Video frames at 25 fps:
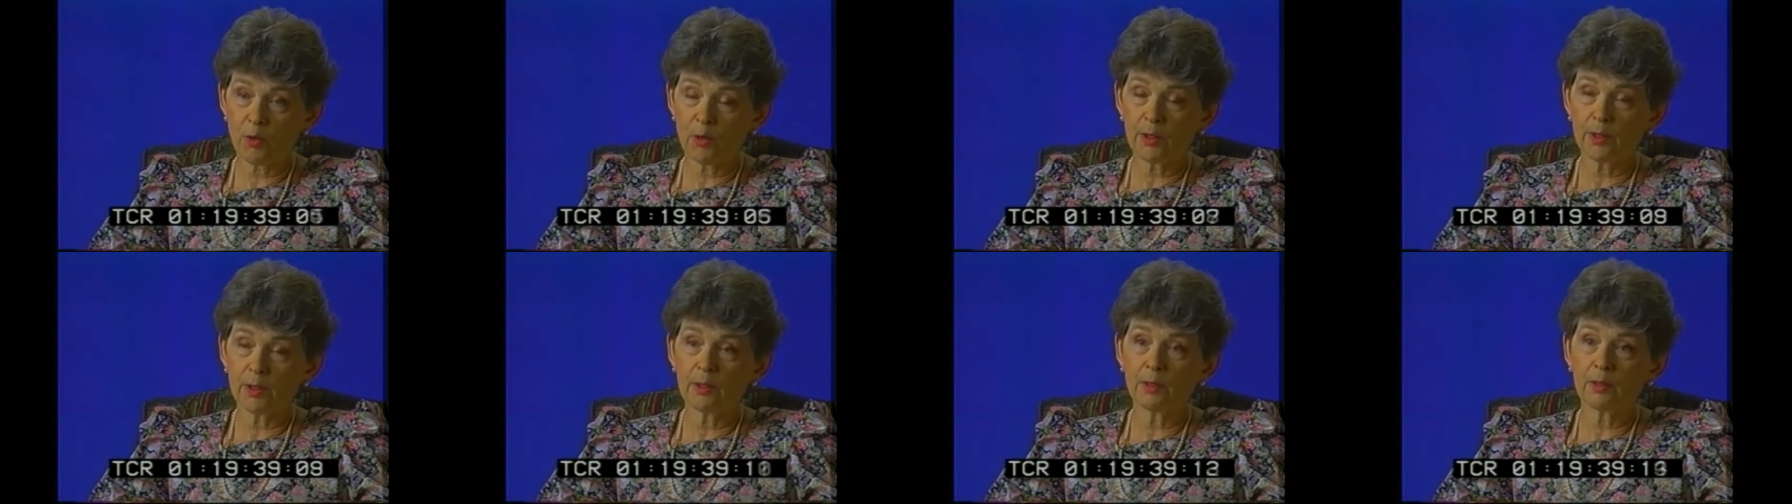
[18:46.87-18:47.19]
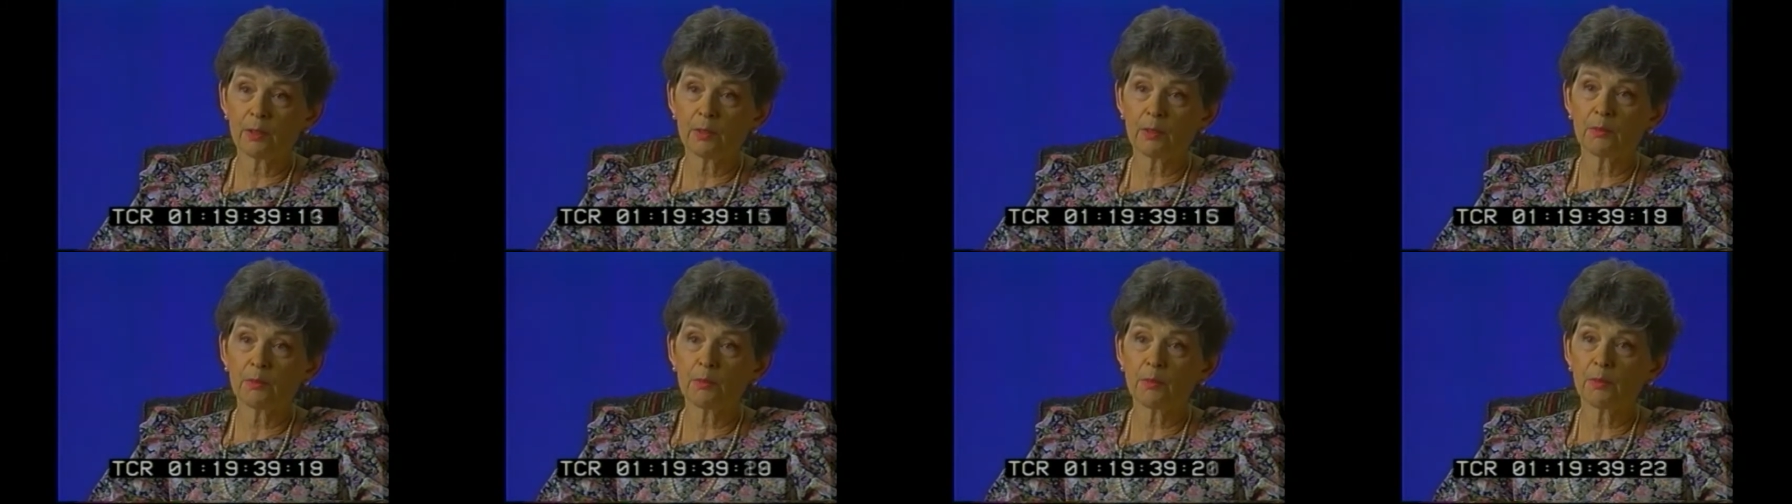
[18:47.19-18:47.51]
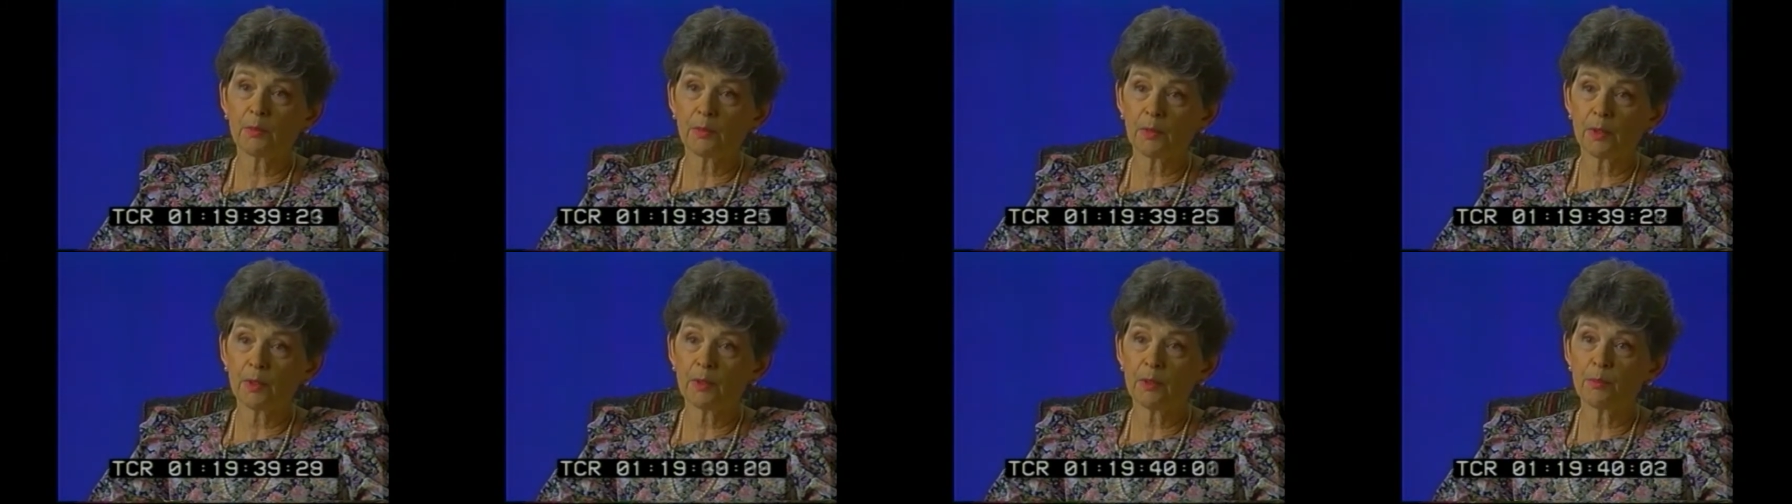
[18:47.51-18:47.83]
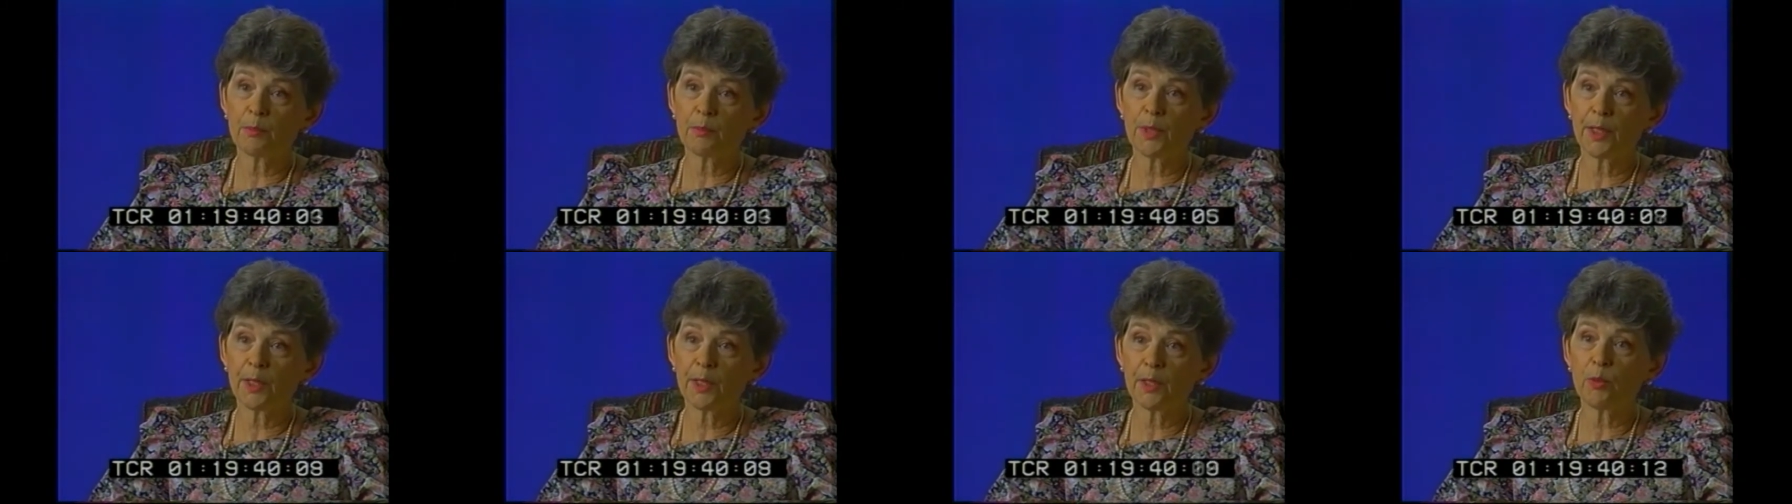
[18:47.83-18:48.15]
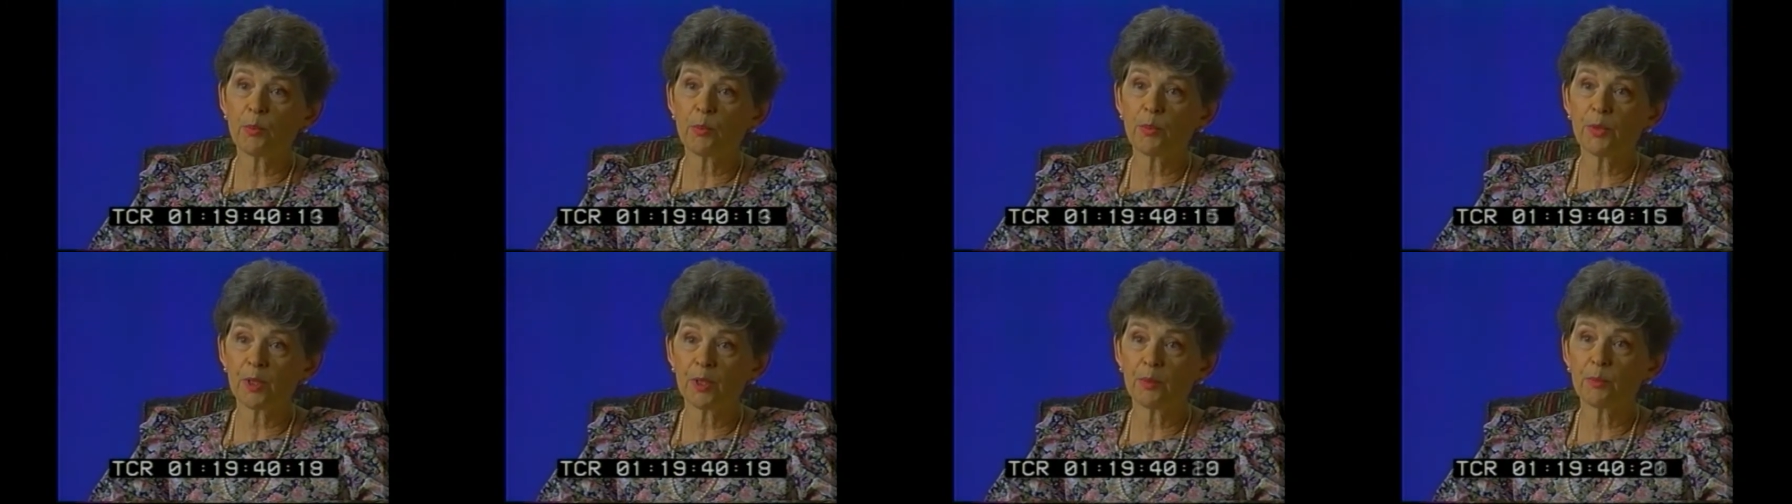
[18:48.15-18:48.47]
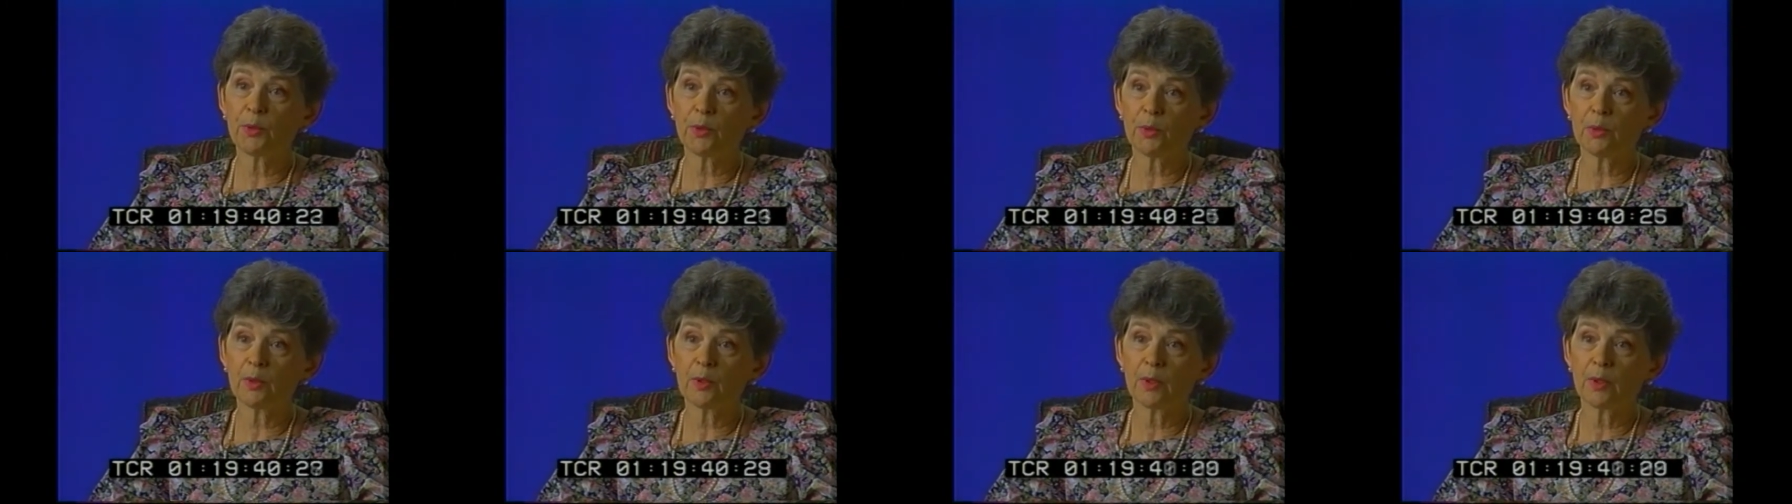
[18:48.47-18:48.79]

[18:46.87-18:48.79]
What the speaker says: he could compel people